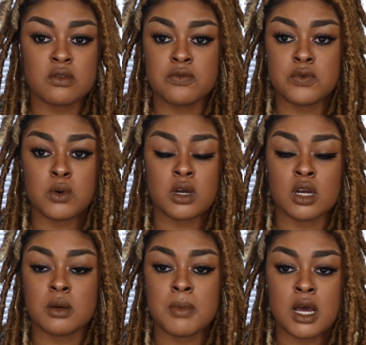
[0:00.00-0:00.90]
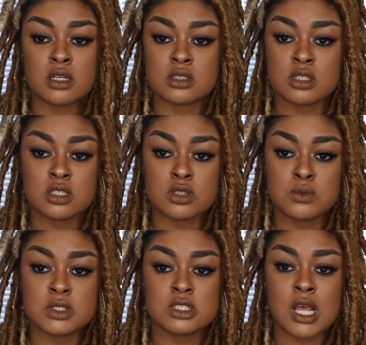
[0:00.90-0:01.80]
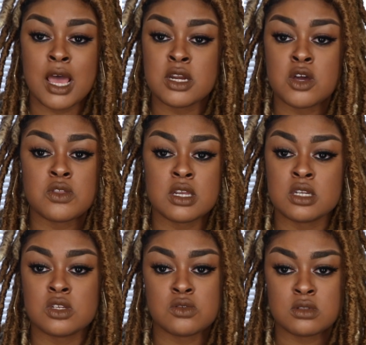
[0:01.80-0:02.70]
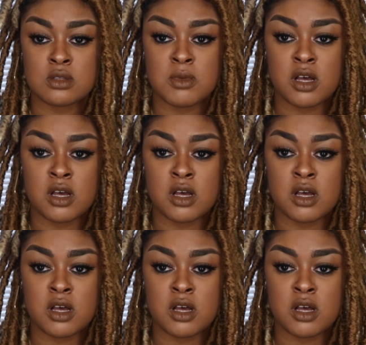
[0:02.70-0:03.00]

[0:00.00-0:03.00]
4 bottles of glue, which I know they didn't use them all.